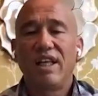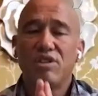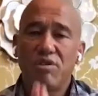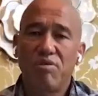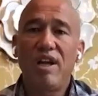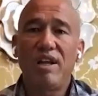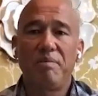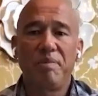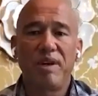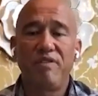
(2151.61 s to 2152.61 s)
That's
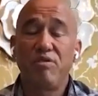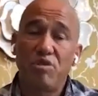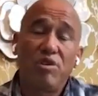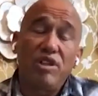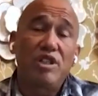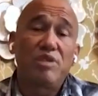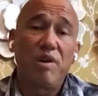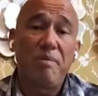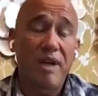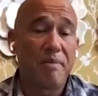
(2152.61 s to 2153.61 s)
great. But if you truly just
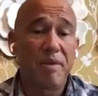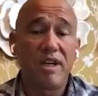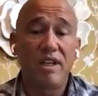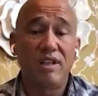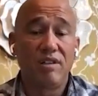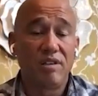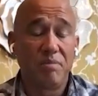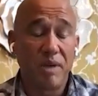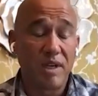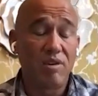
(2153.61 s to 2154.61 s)
want to make money
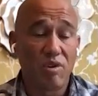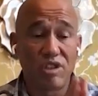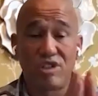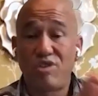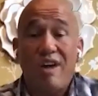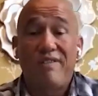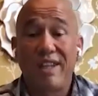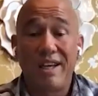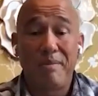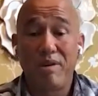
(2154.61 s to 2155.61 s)
or just drive
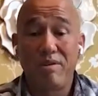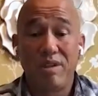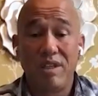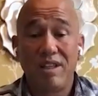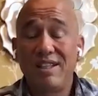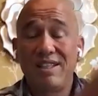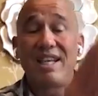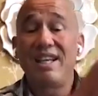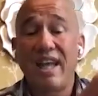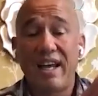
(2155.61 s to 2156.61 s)
a Lambo, then
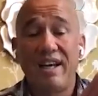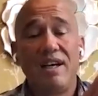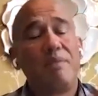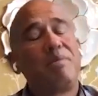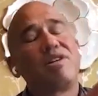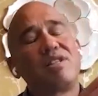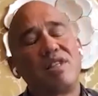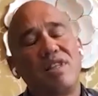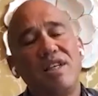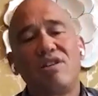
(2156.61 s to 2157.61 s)
say that,
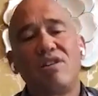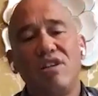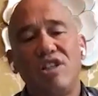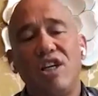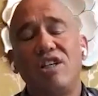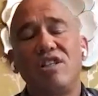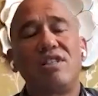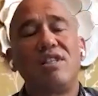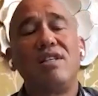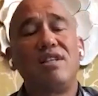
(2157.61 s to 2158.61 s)
because things are going to change.
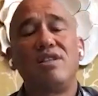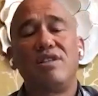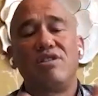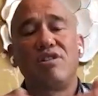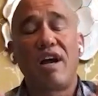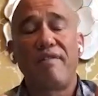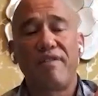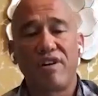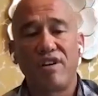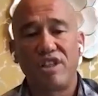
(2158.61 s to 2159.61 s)
Seasons in your
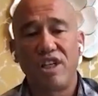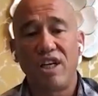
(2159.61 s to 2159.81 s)
life are going to